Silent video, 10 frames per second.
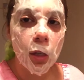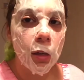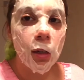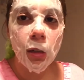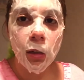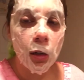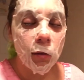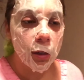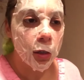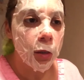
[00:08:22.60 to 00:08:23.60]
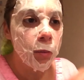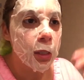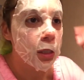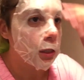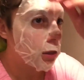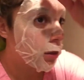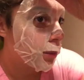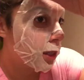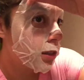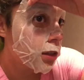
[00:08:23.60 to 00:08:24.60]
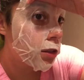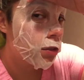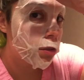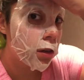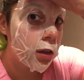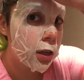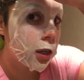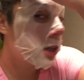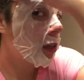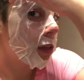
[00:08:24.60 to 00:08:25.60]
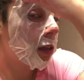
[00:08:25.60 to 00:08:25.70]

Now I look even creepier, so the mask has dried.